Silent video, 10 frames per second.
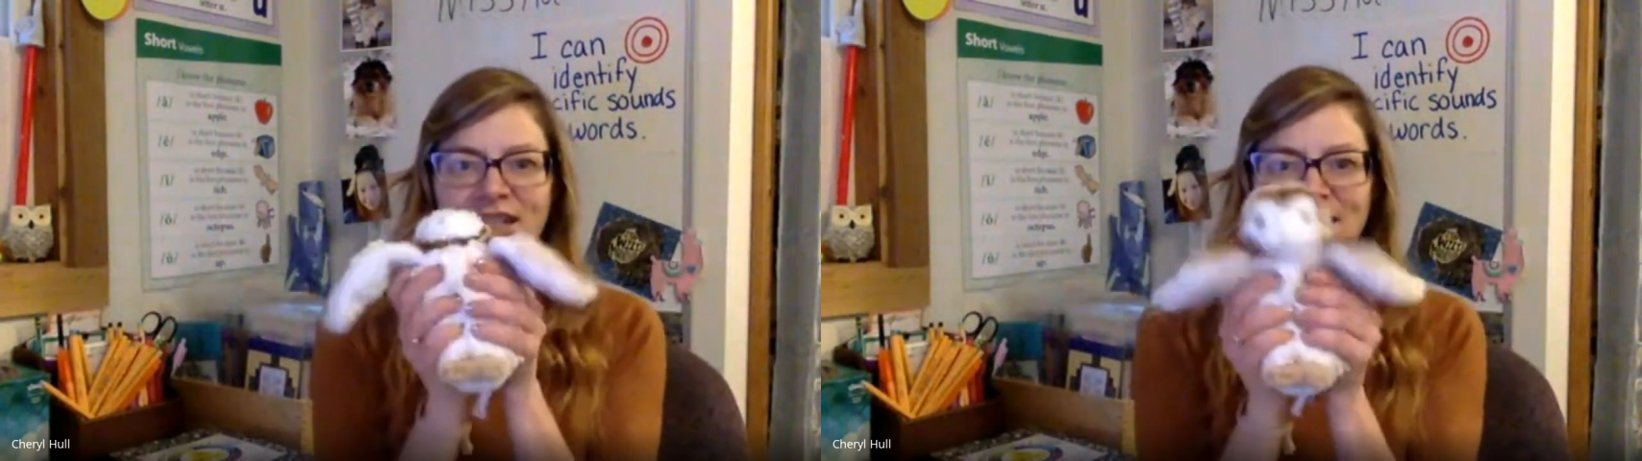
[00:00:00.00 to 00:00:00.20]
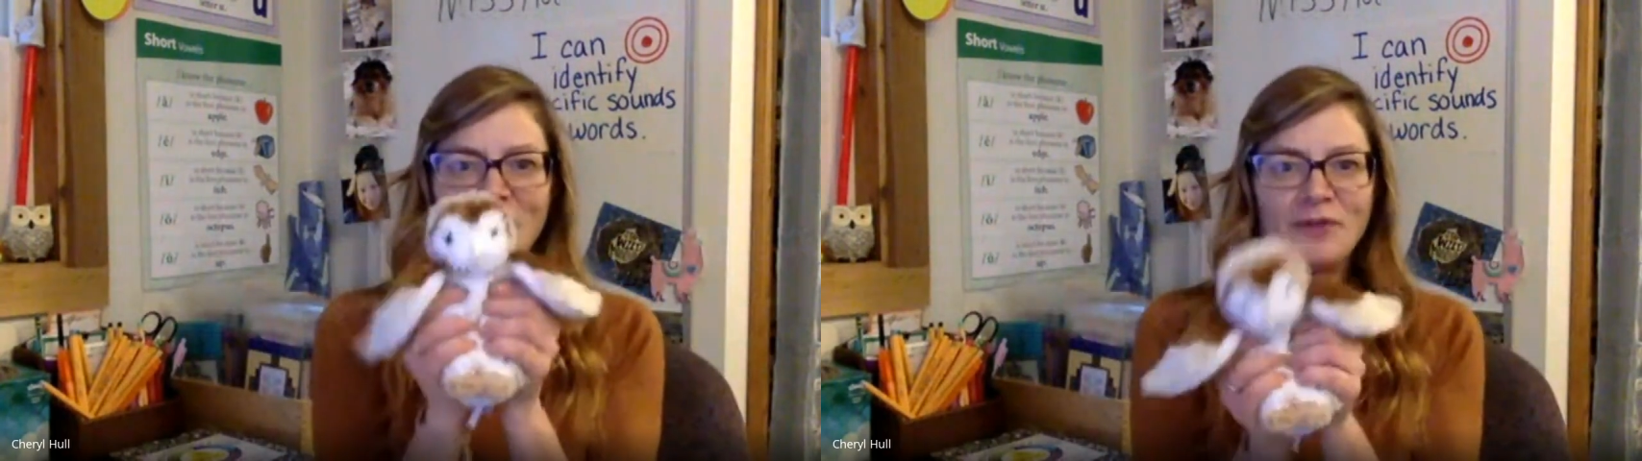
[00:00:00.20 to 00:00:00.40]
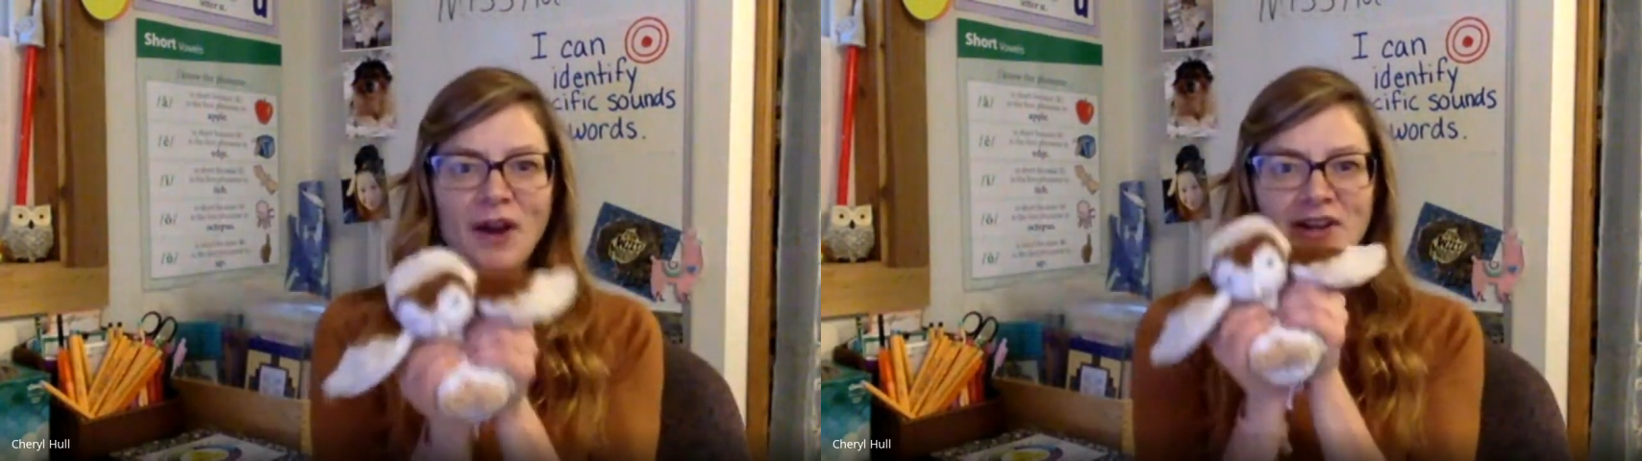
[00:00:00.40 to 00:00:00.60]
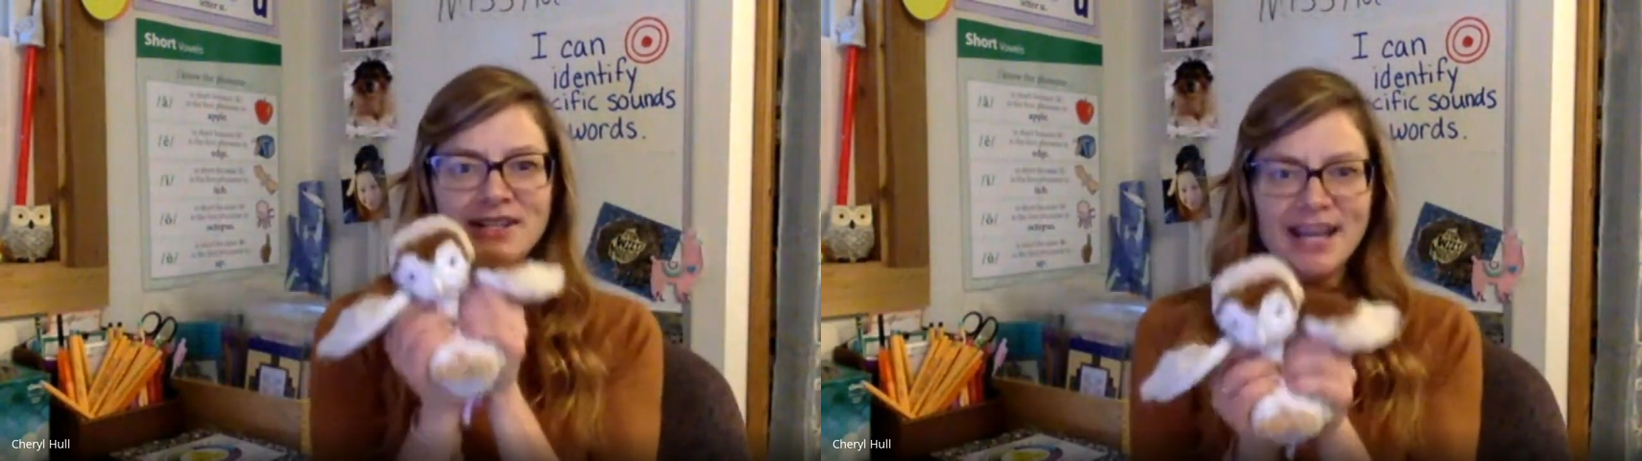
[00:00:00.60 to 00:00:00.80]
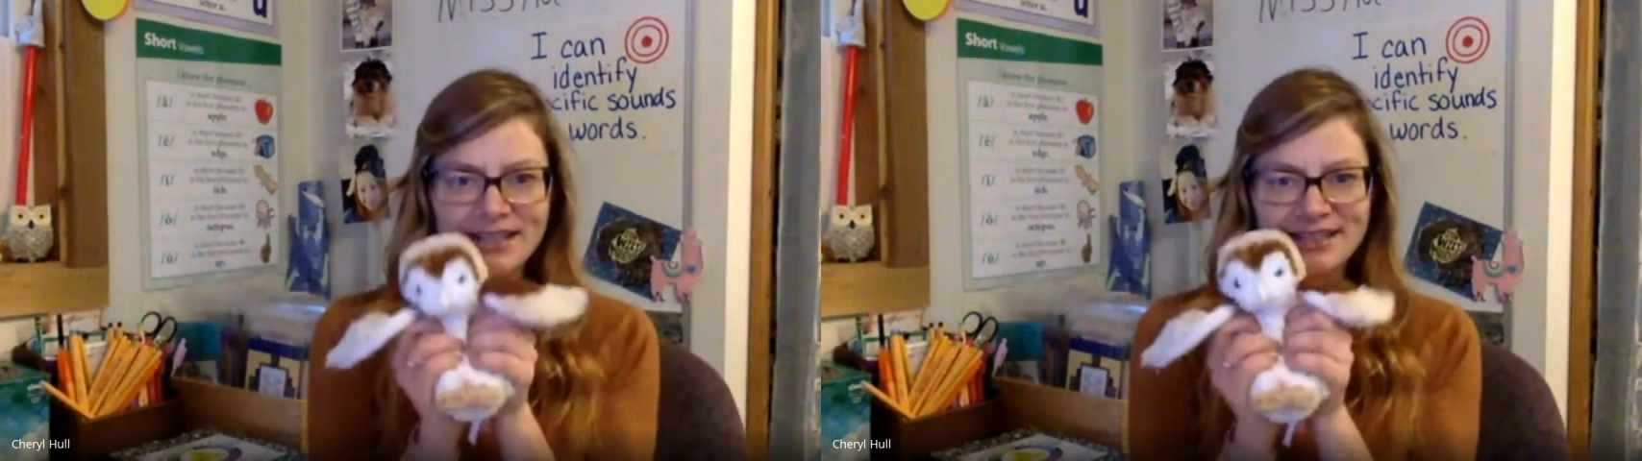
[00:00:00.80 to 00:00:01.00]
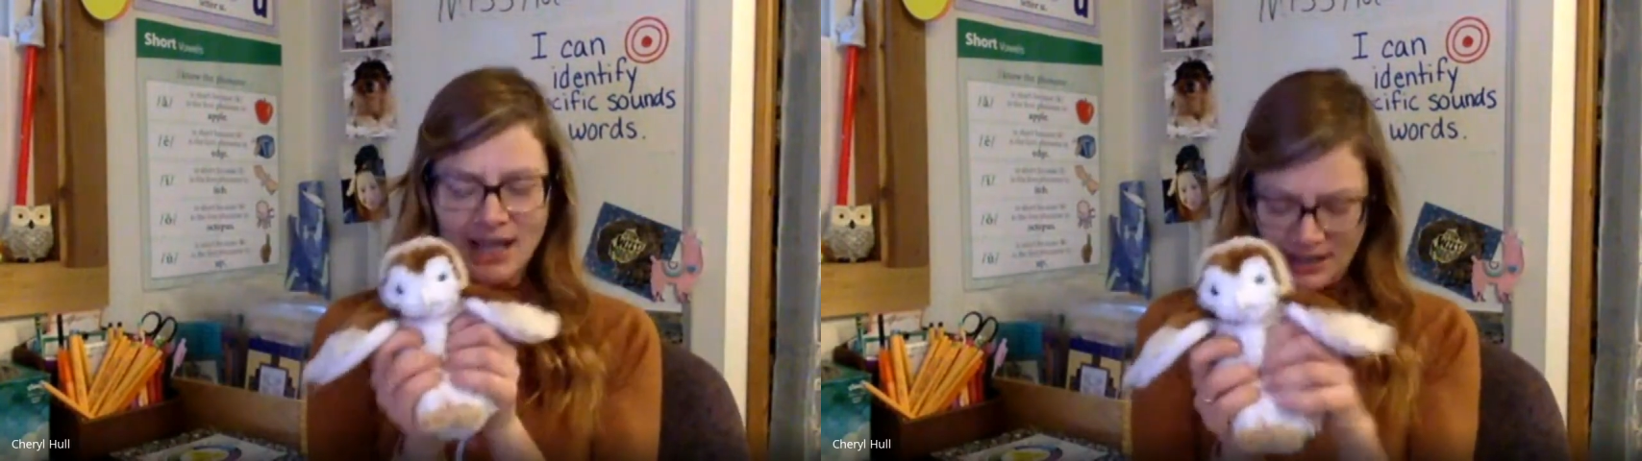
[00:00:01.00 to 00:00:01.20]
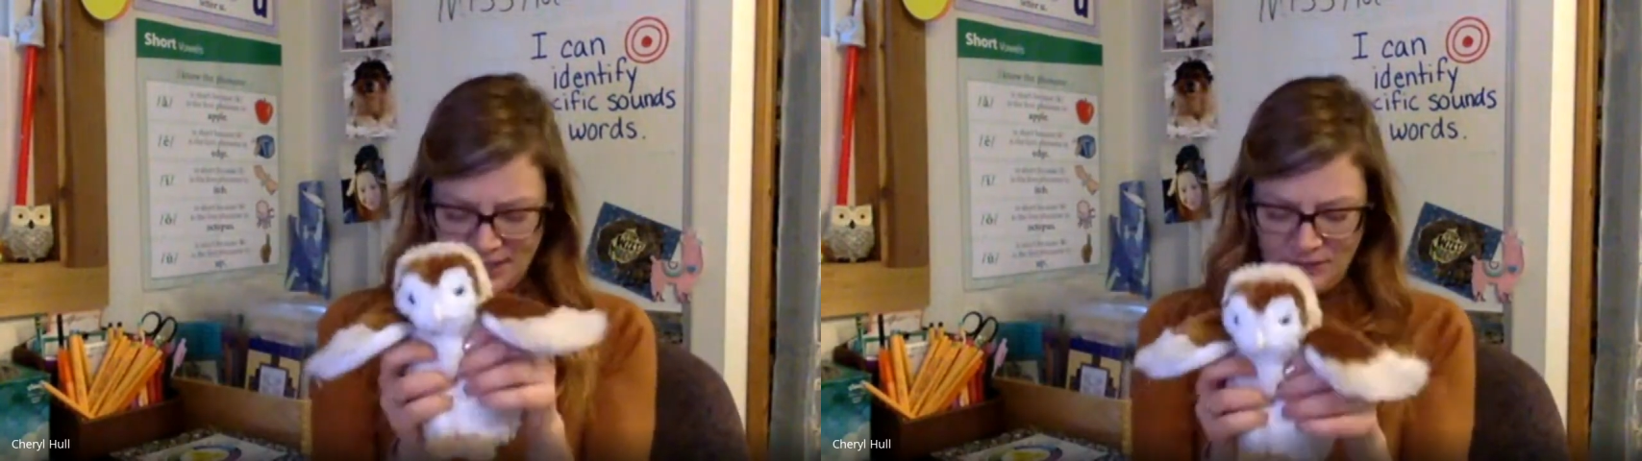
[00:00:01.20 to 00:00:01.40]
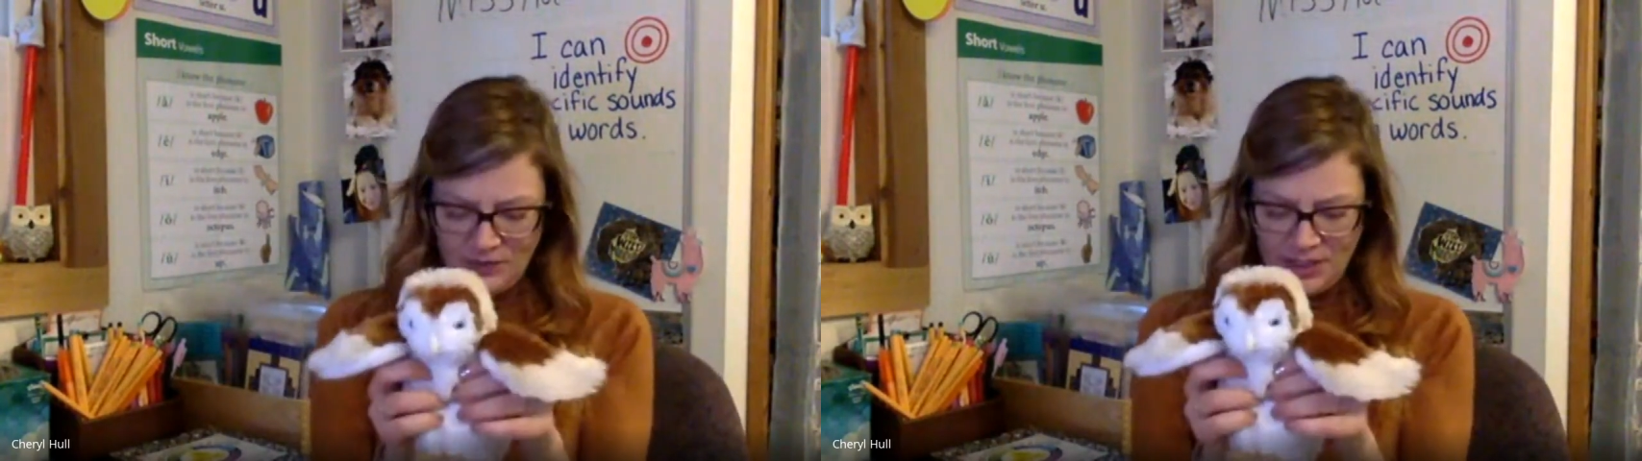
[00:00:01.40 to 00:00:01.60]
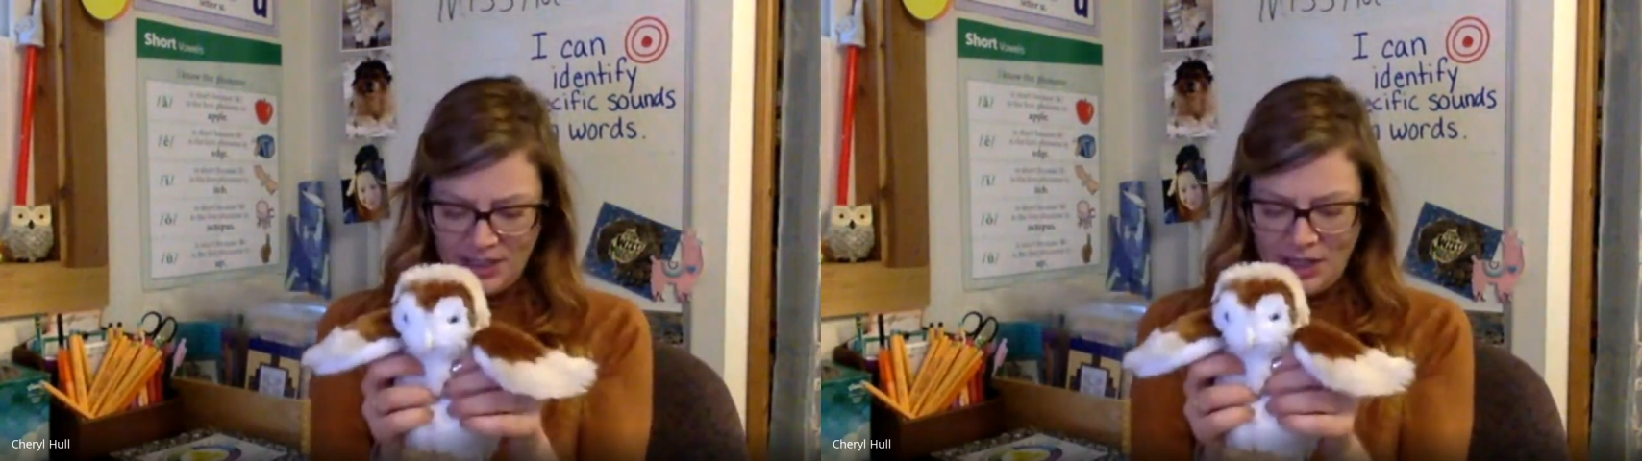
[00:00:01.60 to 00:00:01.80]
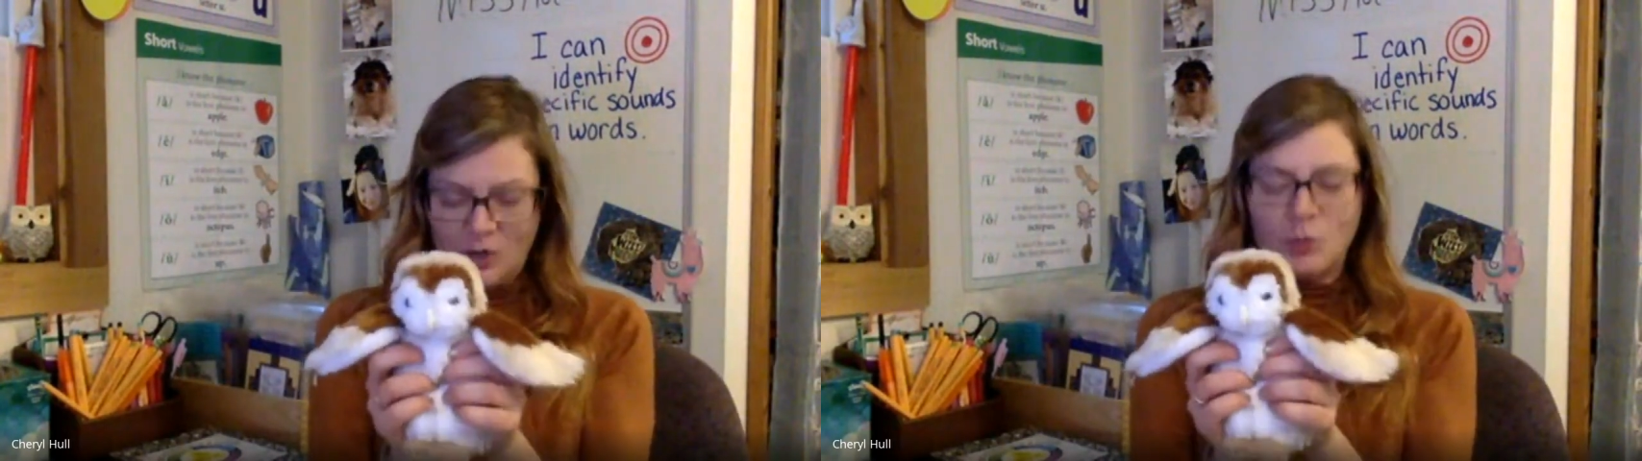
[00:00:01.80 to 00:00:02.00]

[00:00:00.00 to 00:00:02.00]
Now for our next activity,